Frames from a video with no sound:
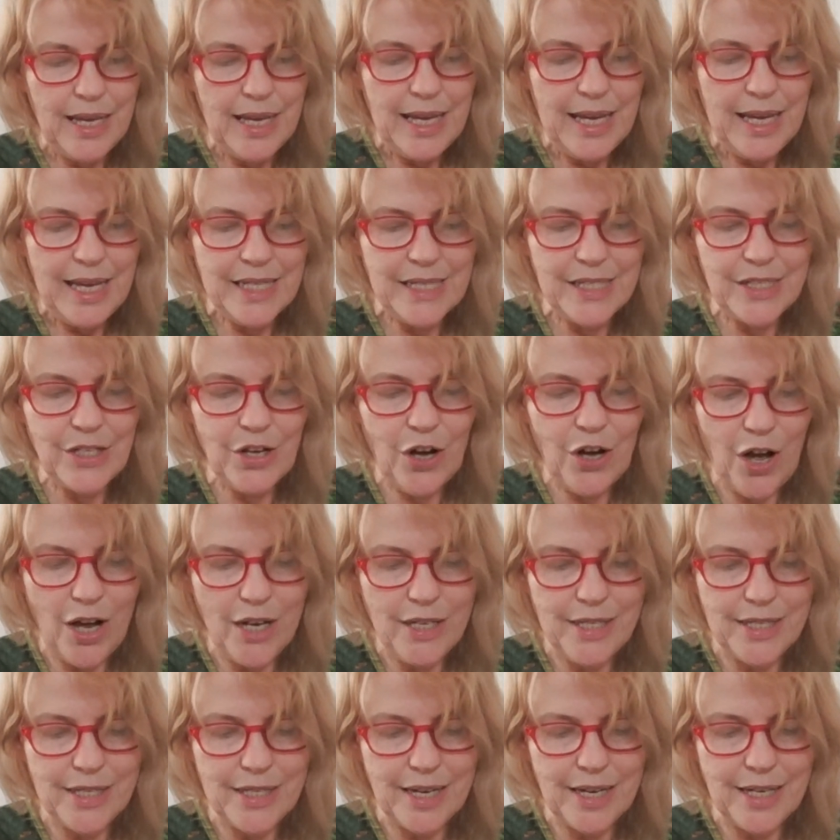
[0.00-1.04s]
His
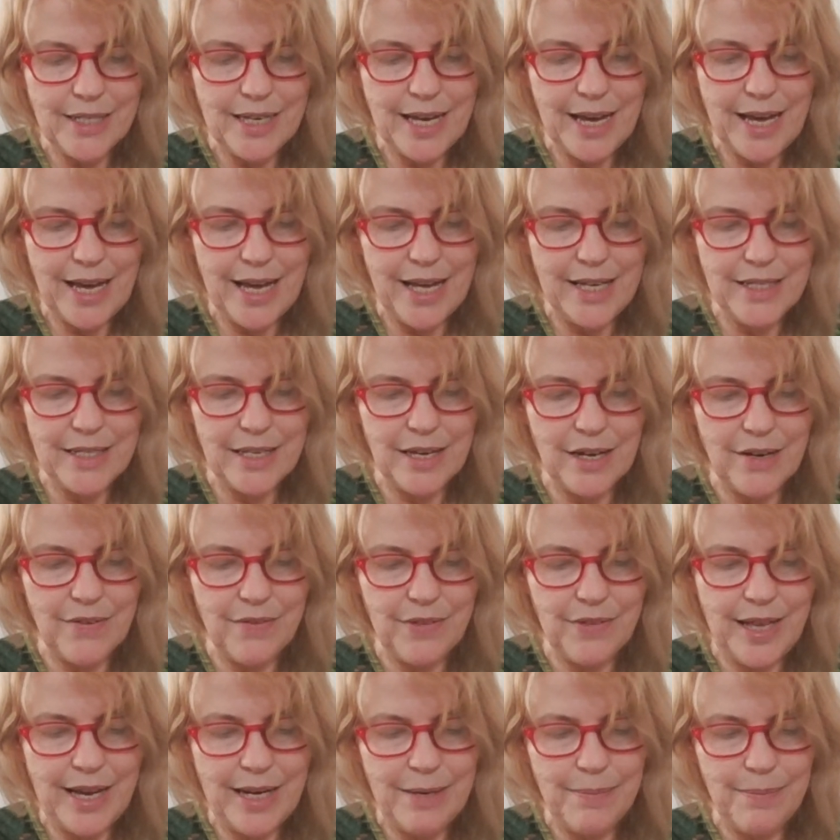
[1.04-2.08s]
conduct has of
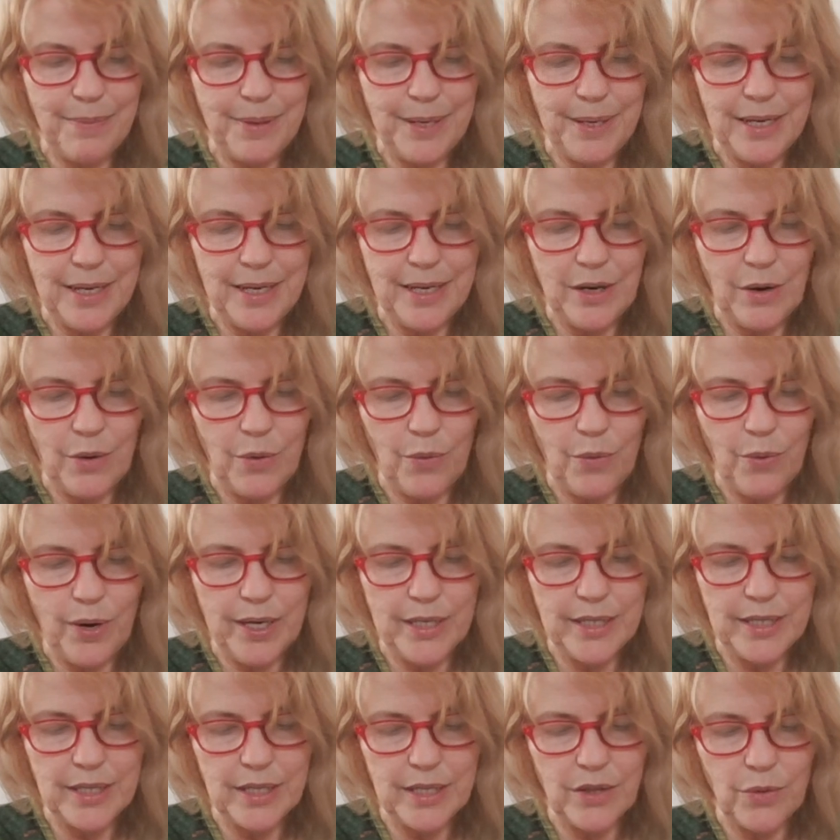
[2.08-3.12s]
late been
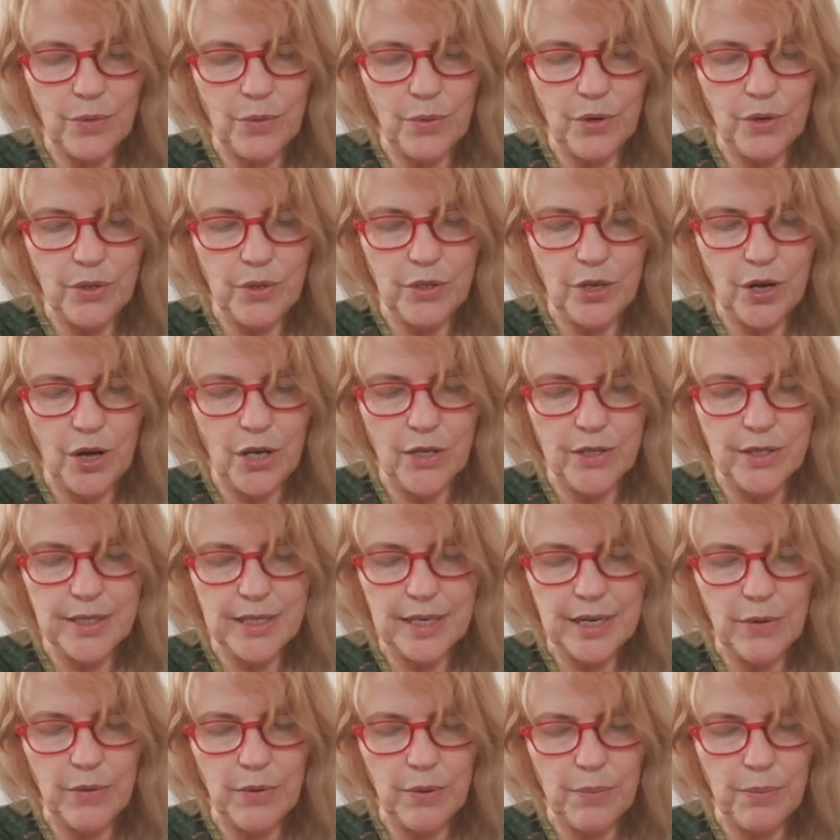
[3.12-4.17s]
what the world calls
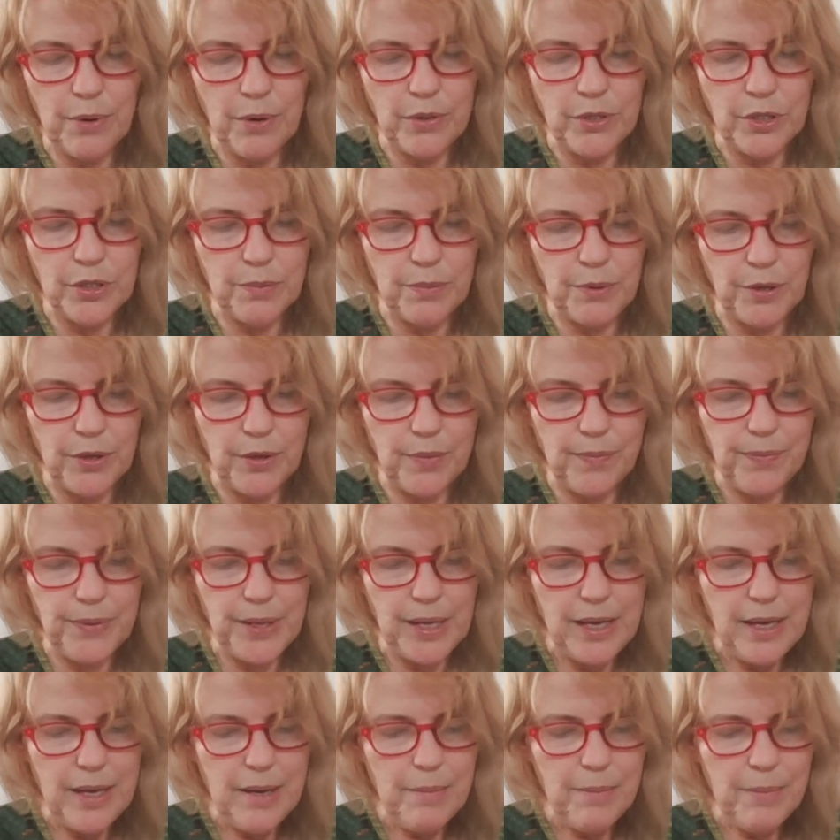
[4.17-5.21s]
irreproachable.
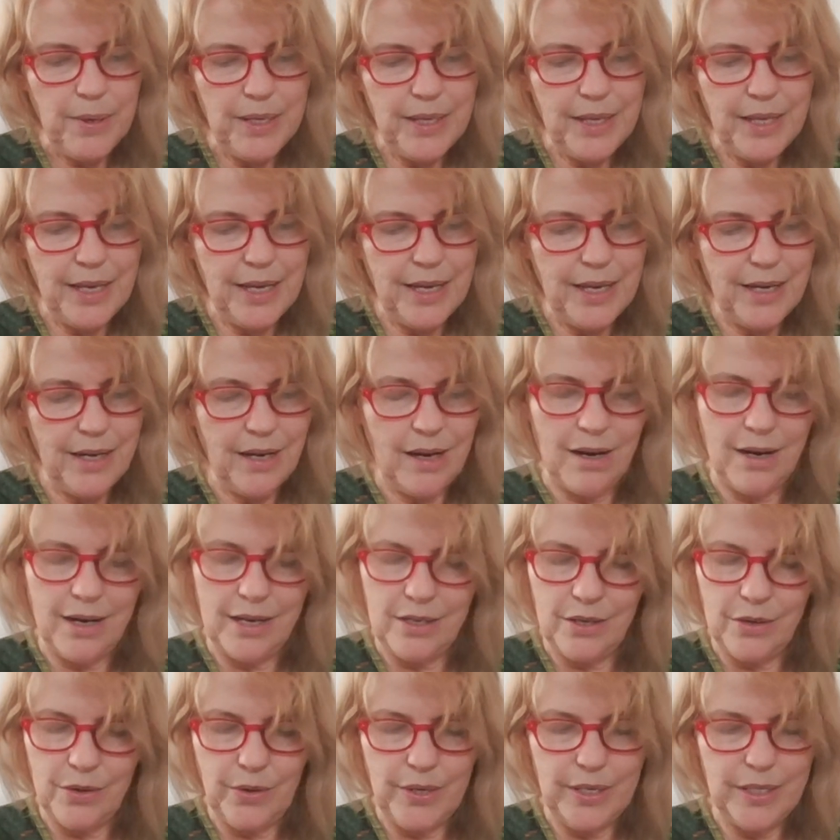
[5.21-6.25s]
But then I
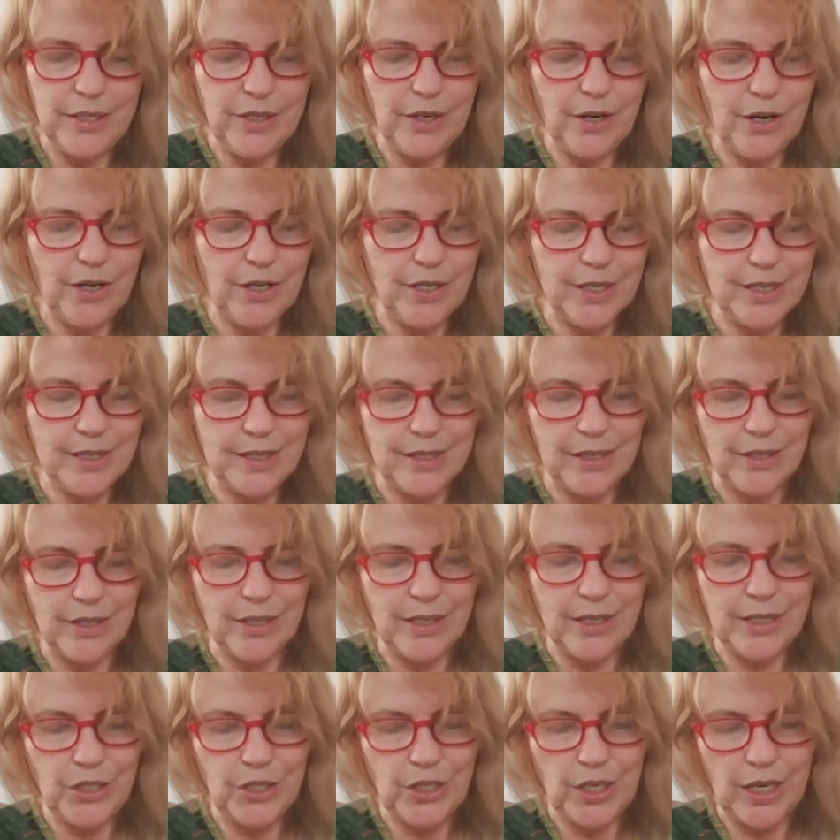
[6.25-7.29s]
know his heart is still
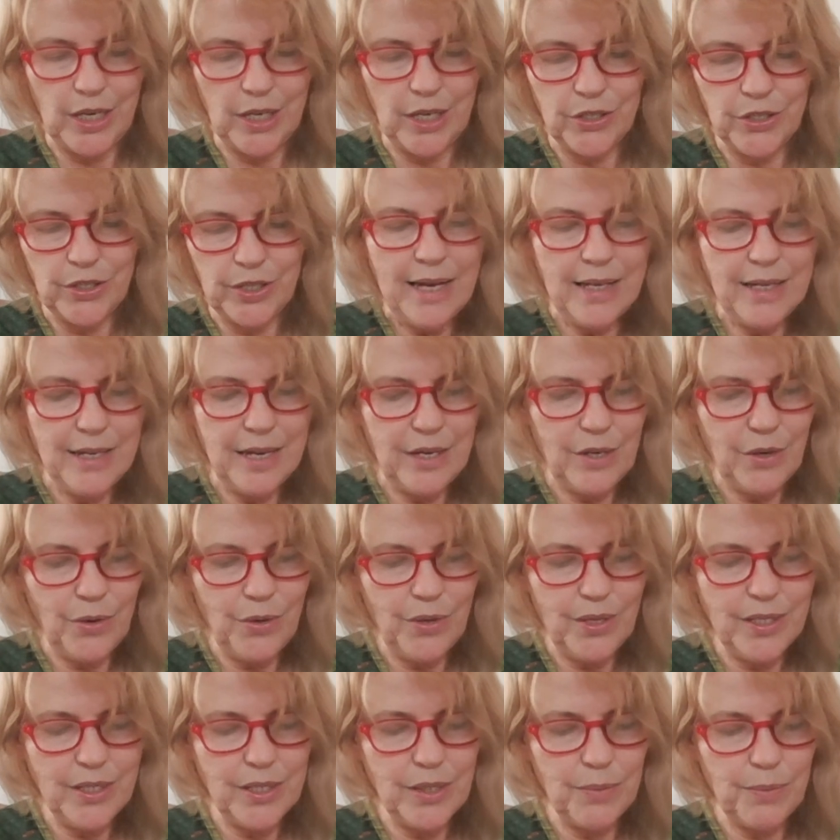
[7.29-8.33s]
unchanged, and I know
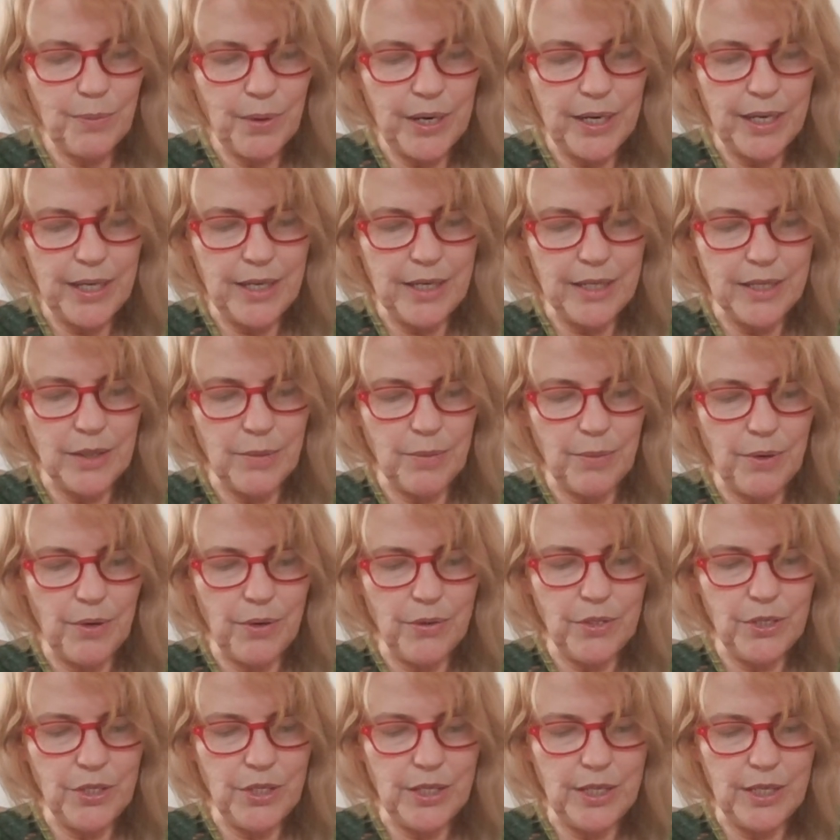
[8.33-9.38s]
that spring is
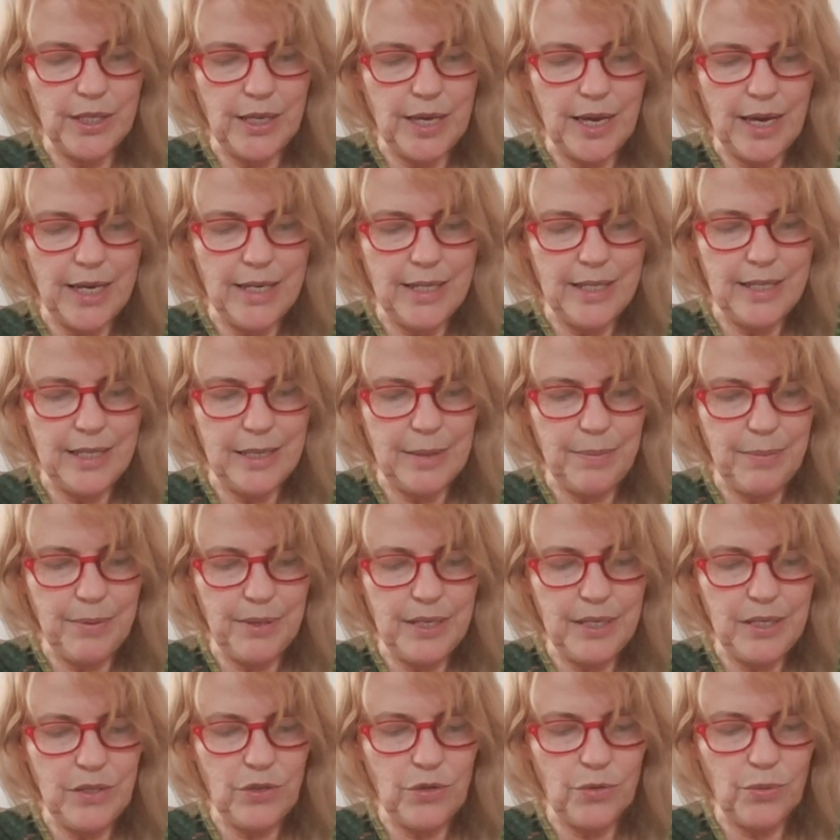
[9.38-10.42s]
approaching, and
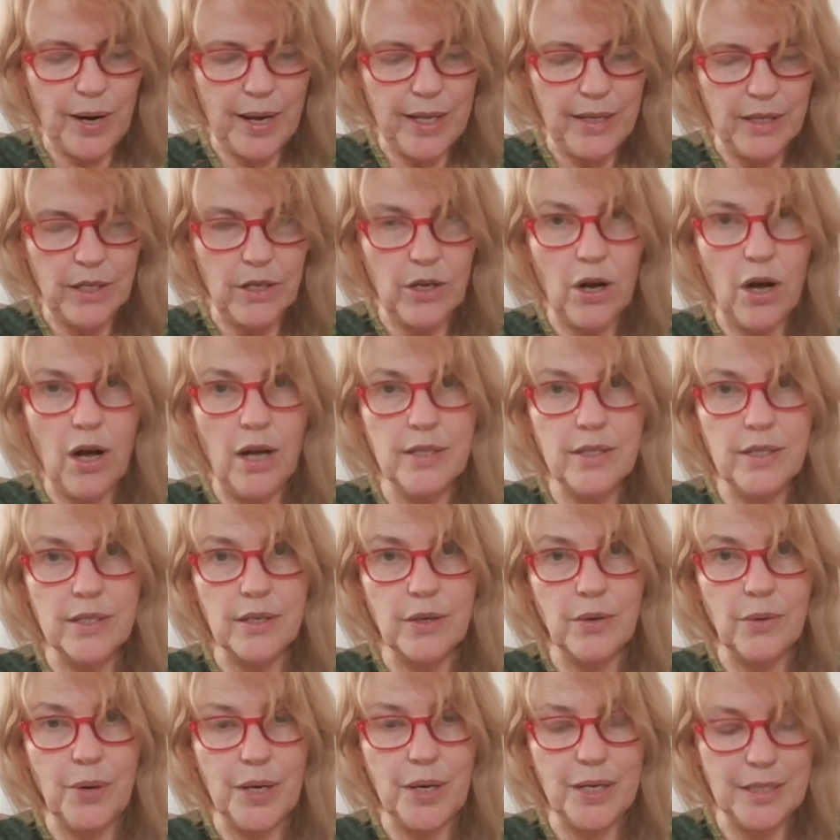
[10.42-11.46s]
deeply dread the
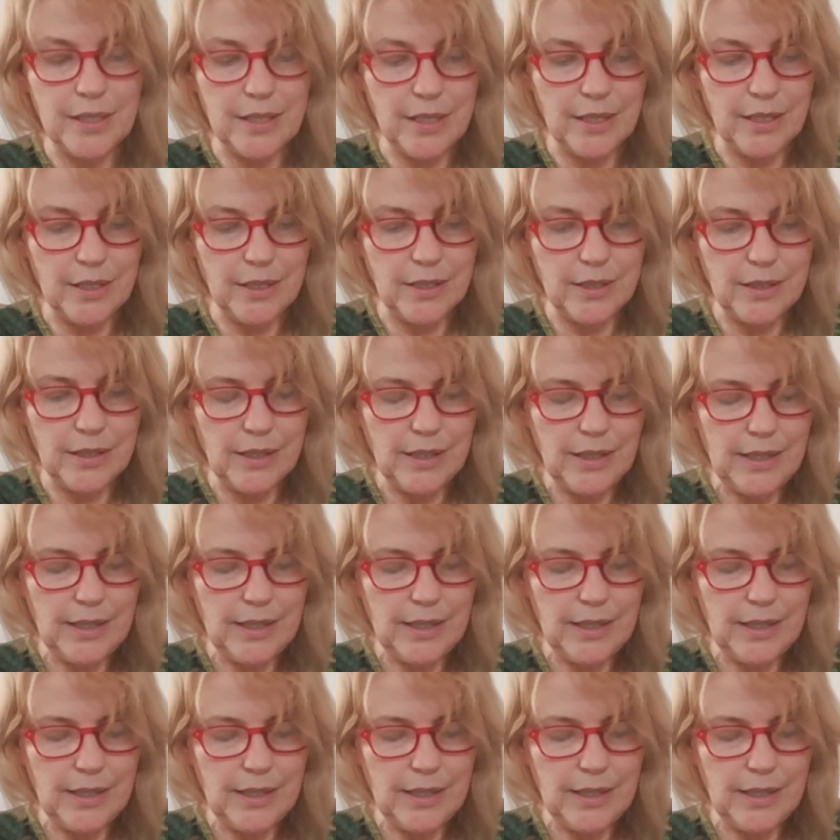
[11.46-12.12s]
consequences.